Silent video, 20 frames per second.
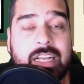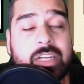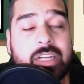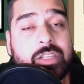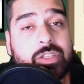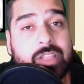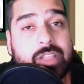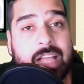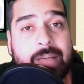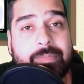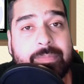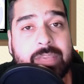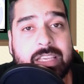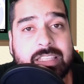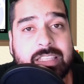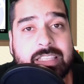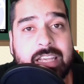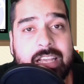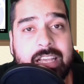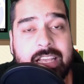So that
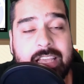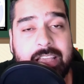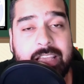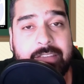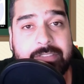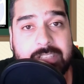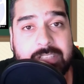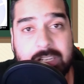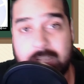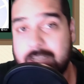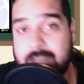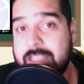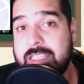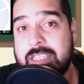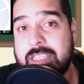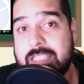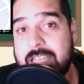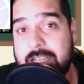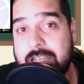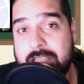means as long as
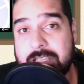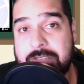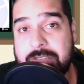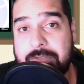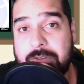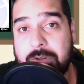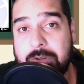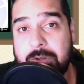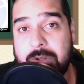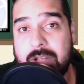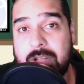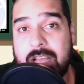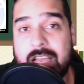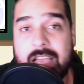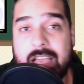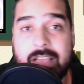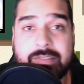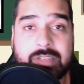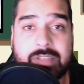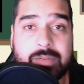his health is full,
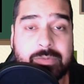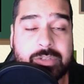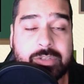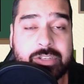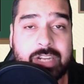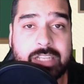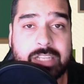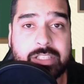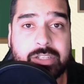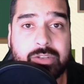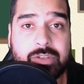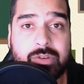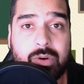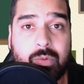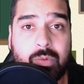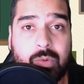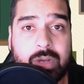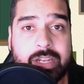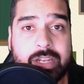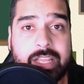if someone tries to do a
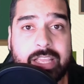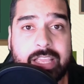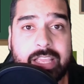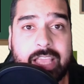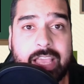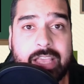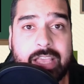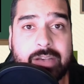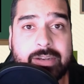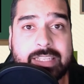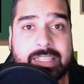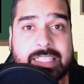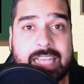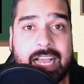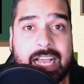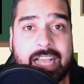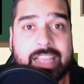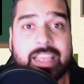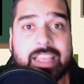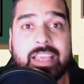one-hit KO
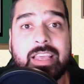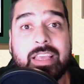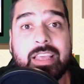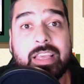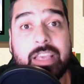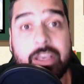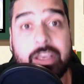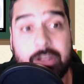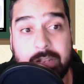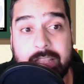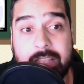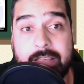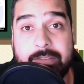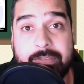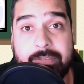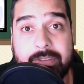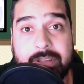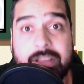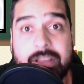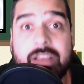attack, he'll live.
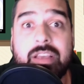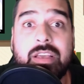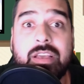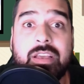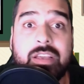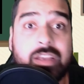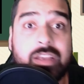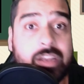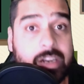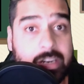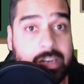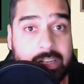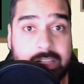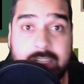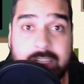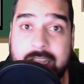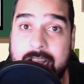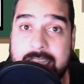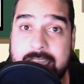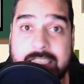
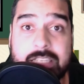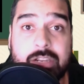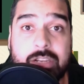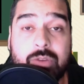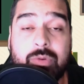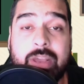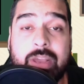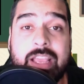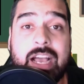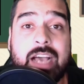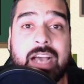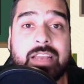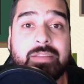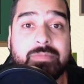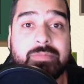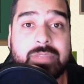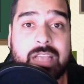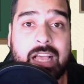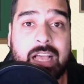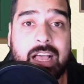That's a great item
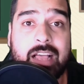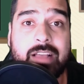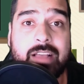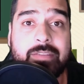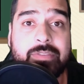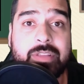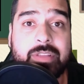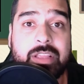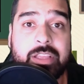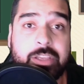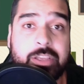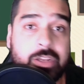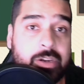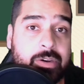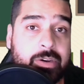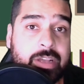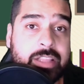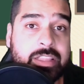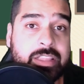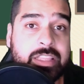to have,
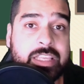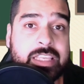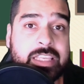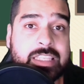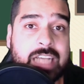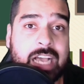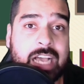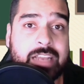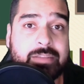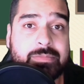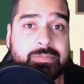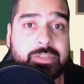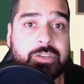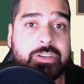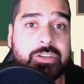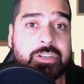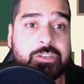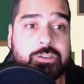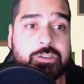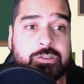and these items you
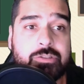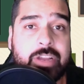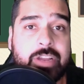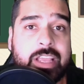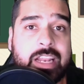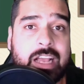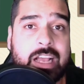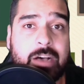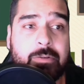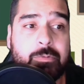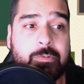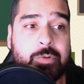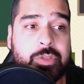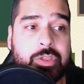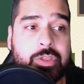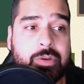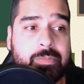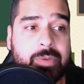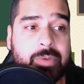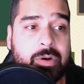can trade out with
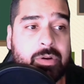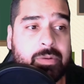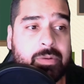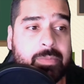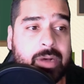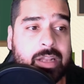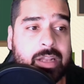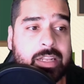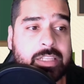your Pokemon.